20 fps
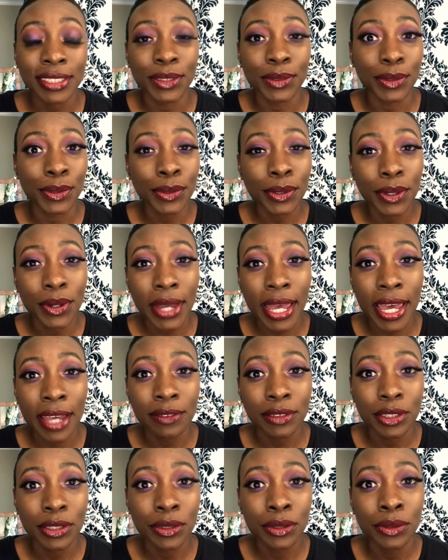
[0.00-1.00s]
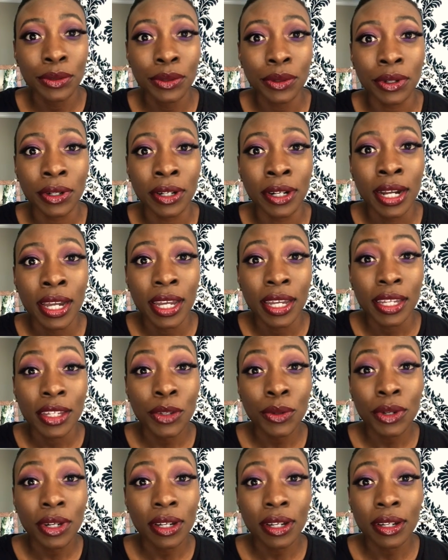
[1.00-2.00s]
so you don't have to, or
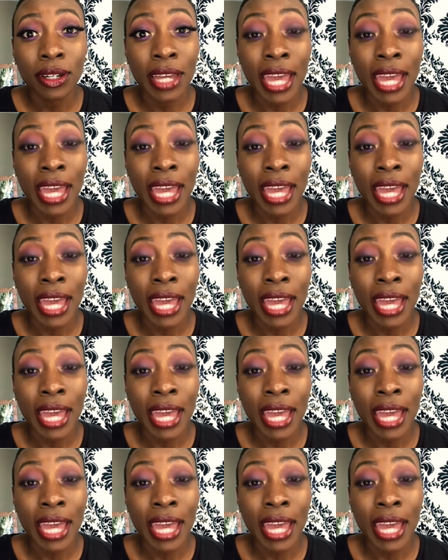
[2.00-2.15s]
you could